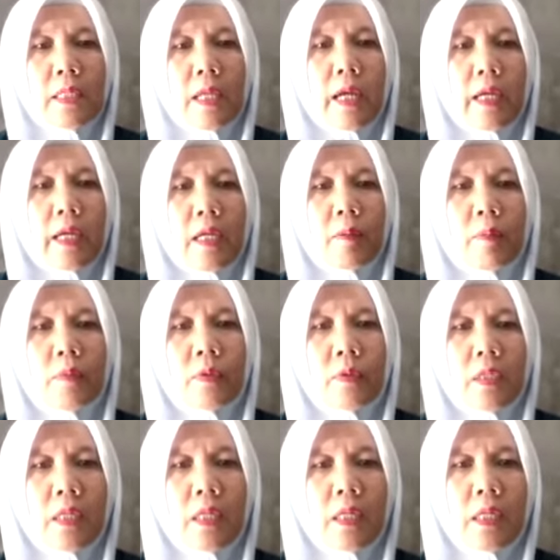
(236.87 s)
I have
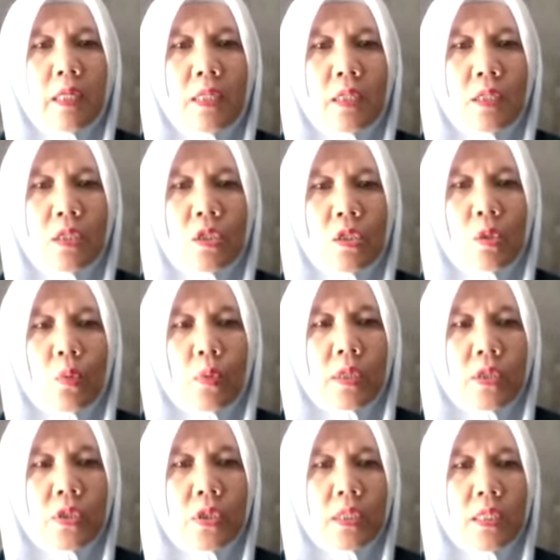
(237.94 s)
three research
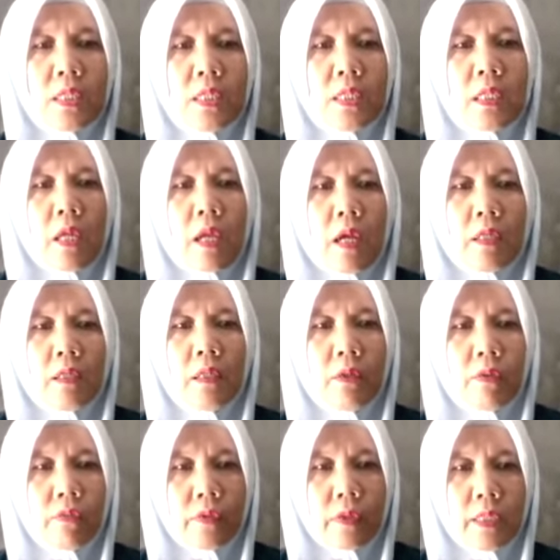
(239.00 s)
questions. The
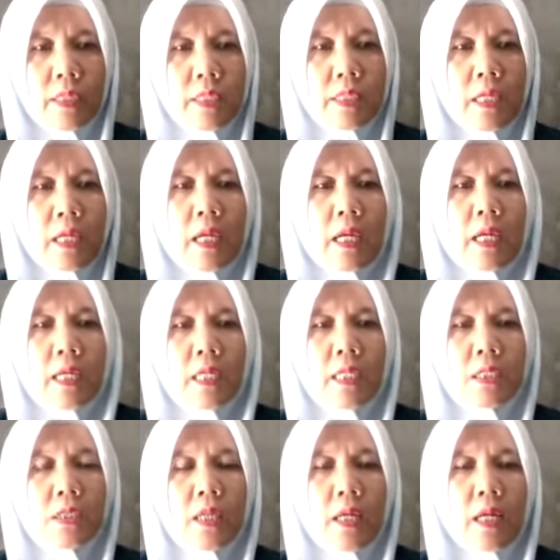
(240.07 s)
first, is
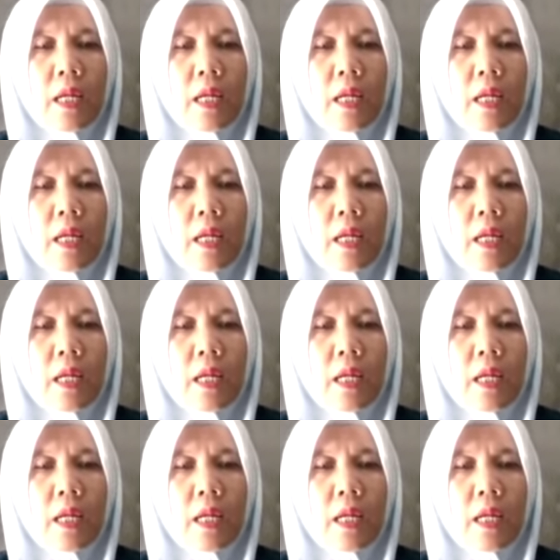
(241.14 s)
there